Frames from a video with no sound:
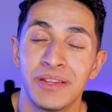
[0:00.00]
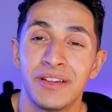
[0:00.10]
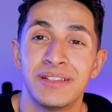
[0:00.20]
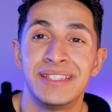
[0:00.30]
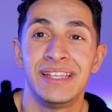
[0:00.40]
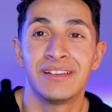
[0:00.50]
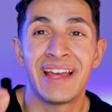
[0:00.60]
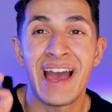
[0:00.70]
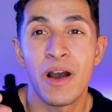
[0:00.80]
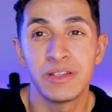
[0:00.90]
13 on
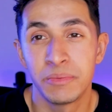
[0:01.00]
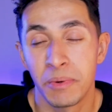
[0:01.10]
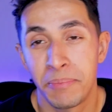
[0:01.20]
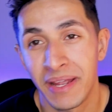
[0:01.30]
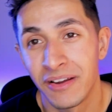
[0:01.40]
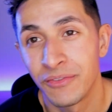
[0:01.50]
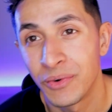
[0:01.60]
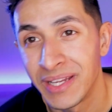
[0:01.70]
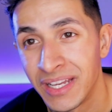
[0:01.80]
how to prepare for an